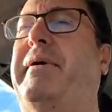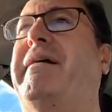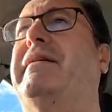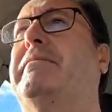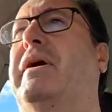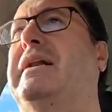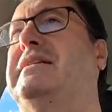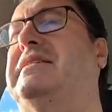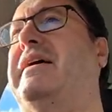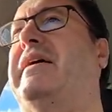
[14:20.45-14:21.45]
Bearing in mind,
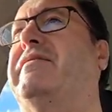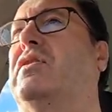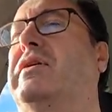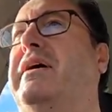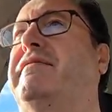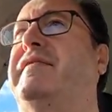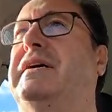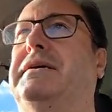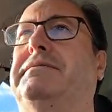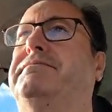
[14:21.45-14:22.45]
let's say they've got to have
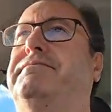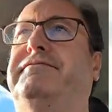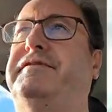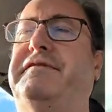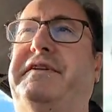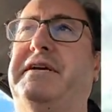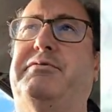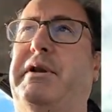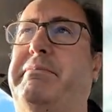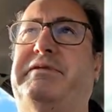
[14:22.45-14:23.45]
uh, fifteen,
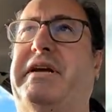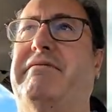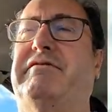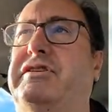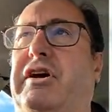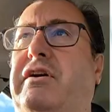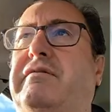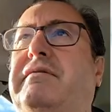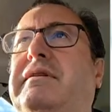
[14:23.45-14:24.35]
twenty percent reserve.